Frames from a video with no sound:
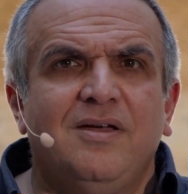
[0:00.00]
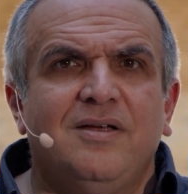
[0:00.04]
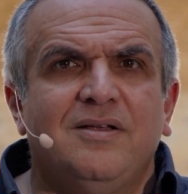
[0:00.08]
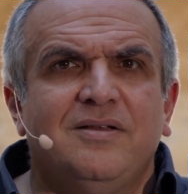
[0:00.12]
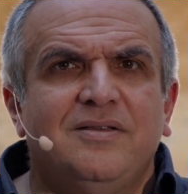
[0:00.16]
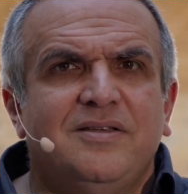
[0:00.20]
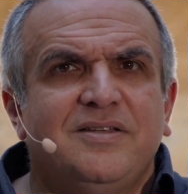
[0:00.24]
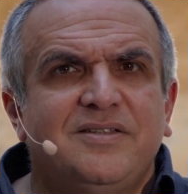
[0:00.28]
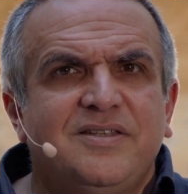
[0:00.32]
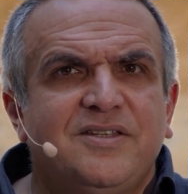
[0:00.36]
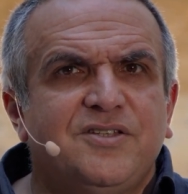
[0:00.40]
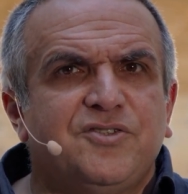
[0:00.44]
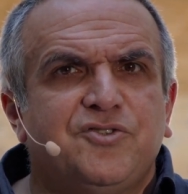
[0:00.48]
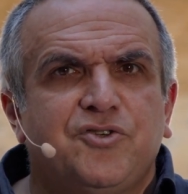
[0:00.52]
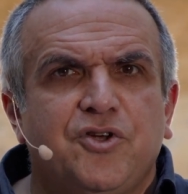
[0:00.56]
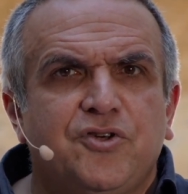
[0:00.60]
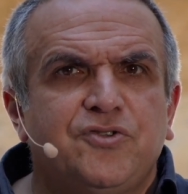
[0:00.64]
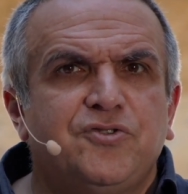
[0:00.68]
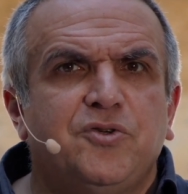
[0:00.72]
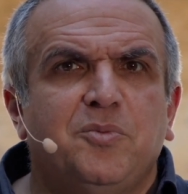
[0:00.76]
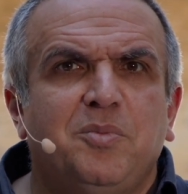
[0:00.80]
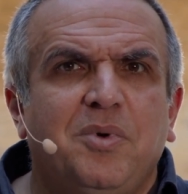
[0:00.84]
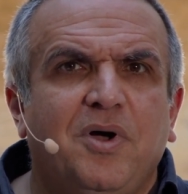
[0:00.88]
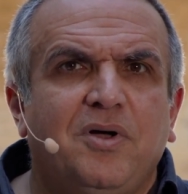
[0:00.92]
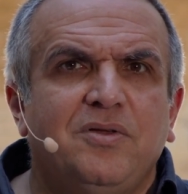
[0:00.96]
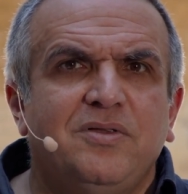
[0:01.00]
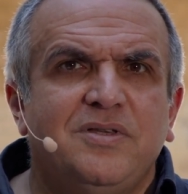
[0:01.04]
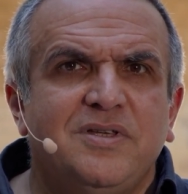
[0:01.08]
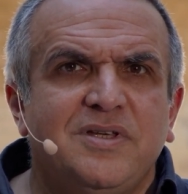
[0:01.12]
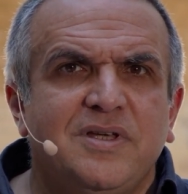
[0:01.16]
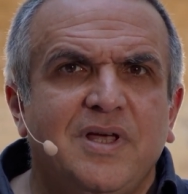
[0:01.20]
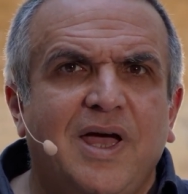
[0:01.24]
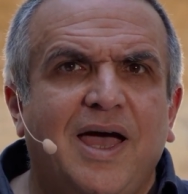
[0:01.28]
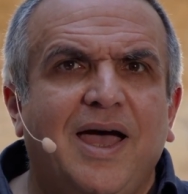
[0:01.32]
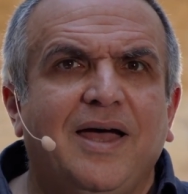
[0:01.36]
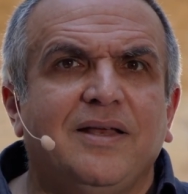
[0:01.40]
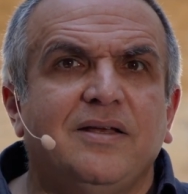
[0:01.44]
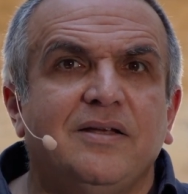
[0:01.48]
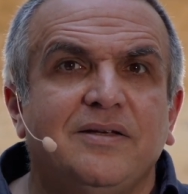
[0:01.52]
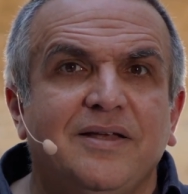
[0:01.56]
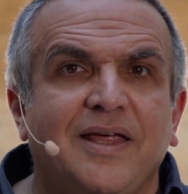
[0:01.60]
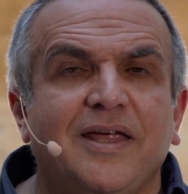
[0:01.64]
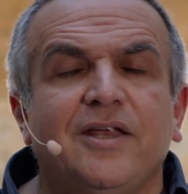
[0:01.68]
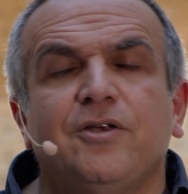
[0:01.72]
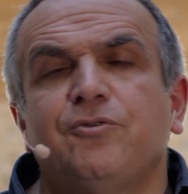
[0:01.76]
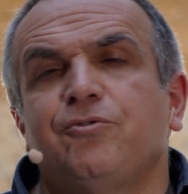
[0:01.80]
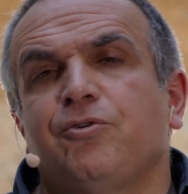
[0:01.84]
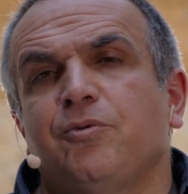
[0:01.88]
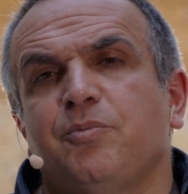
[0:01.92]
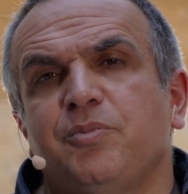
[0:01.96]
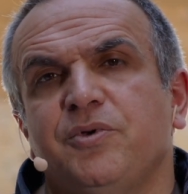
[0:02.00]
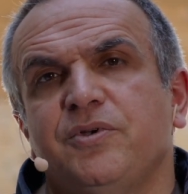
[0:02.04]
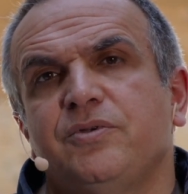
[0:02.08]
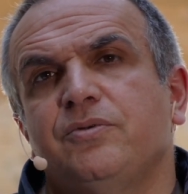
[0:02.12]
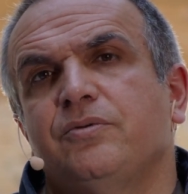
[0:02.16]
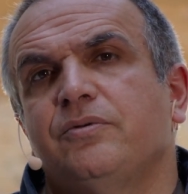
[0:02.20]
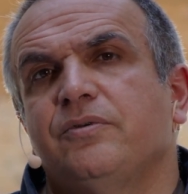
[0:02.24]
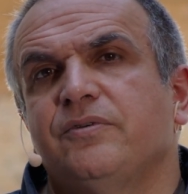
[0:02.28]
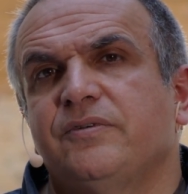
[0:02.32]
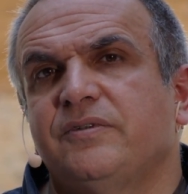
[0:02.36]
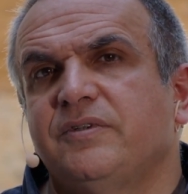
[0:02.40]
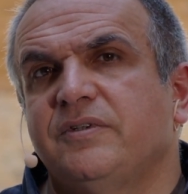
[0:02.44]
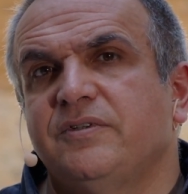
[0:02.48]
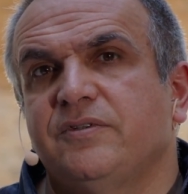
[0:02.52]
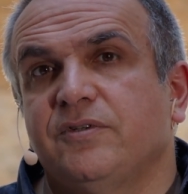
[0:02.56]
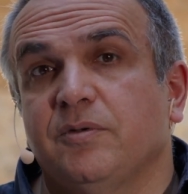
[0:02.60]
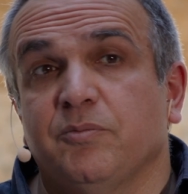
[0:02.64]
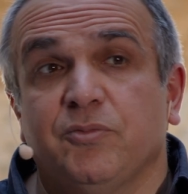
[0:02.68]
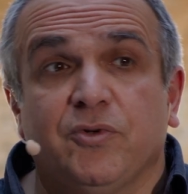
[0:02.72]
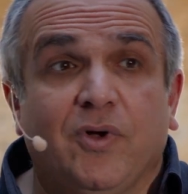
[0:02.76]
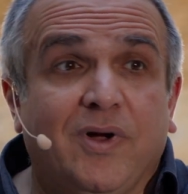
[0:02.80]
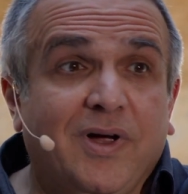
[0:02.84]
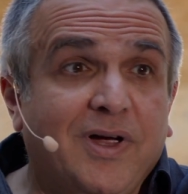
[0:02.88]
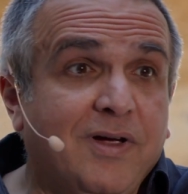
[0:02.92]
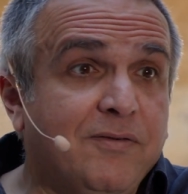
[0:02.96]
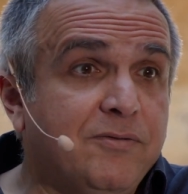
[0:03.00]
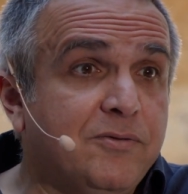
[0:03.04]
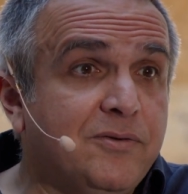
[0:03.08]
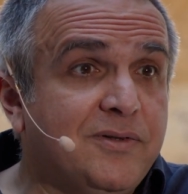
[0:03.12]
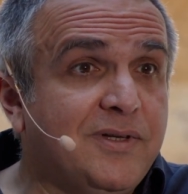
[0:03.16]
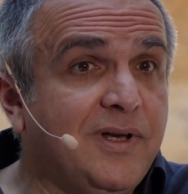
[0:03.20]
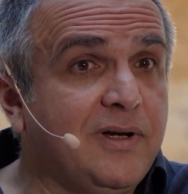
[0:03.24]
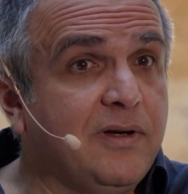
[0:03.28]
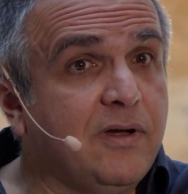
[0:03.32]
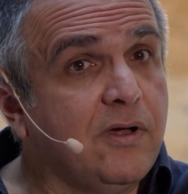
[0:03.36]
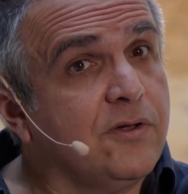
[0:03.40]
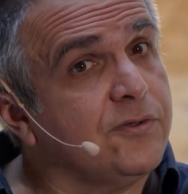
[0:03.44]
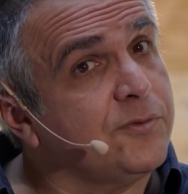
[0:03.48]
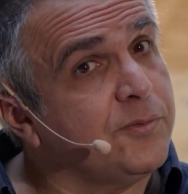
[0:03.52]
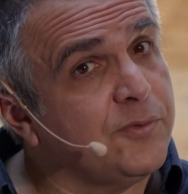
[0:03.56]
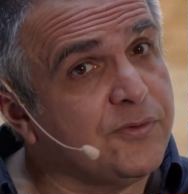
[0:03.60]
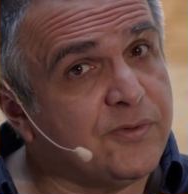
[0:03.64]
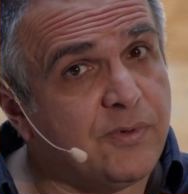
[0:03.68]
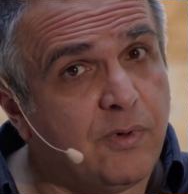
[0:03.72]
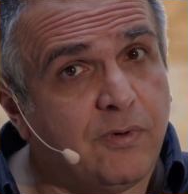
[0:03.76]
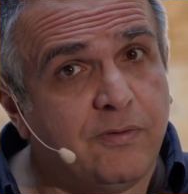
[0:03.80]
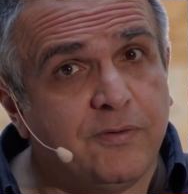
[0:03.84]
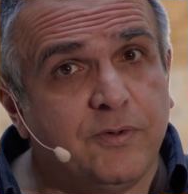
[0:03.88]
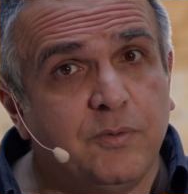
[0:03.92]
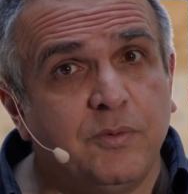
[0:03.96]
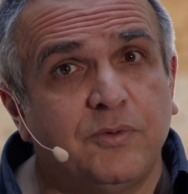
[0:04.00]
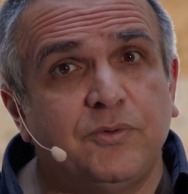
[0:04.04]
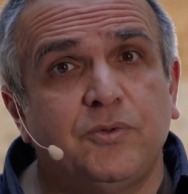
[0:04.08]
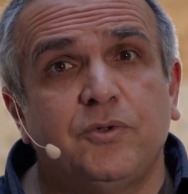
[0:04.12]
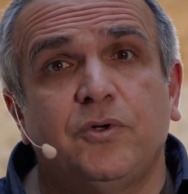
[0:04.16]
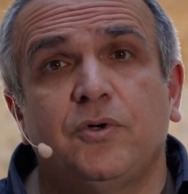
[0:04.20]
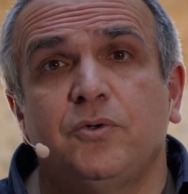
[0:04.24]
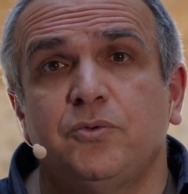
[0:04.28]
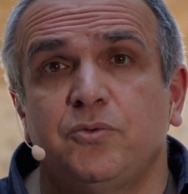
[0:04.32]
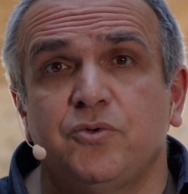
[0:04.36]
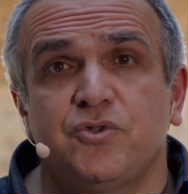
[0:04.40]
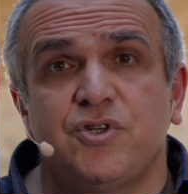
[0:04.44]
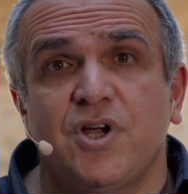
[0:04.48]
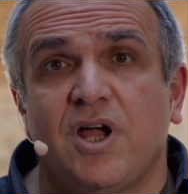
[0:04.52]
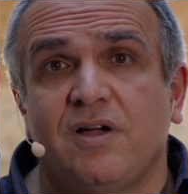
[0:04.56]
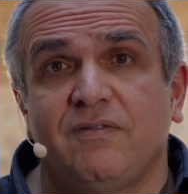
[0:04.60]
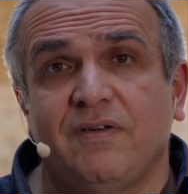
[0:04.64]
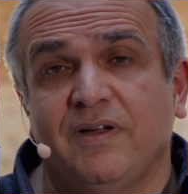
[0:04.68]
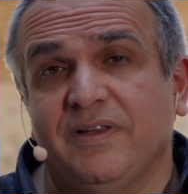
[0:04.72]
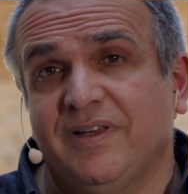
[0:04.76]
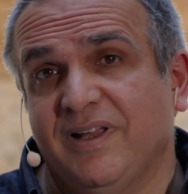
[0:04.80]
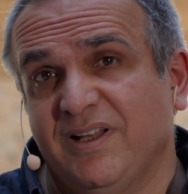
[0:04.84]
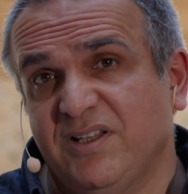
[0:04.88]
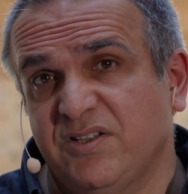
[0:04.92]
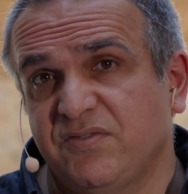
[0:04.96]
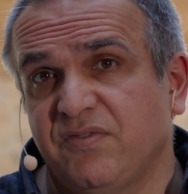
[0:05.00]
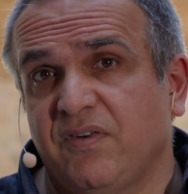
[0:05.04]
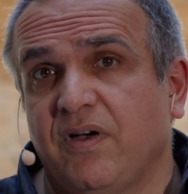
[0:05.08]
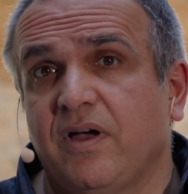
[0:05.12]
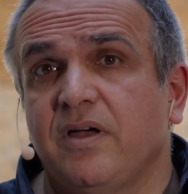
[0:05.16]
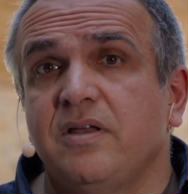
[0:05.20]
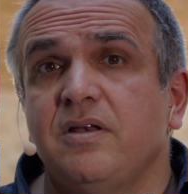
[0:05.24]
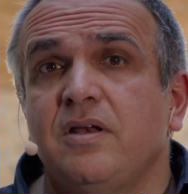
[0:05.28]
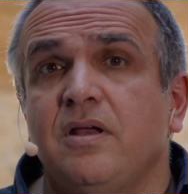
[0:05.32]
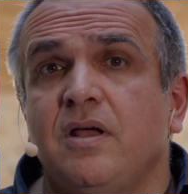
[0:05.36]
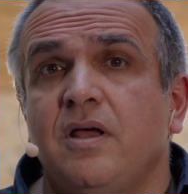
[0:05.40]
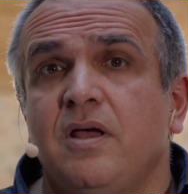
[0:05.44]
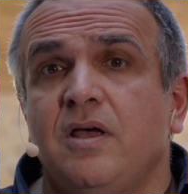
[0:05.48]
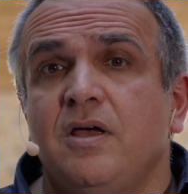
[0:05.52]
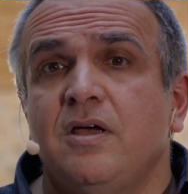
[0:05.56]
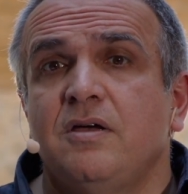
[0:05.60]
This is just about the added entropy to the system. So I have to tell customers, oh, you want to go to Java? That's fine.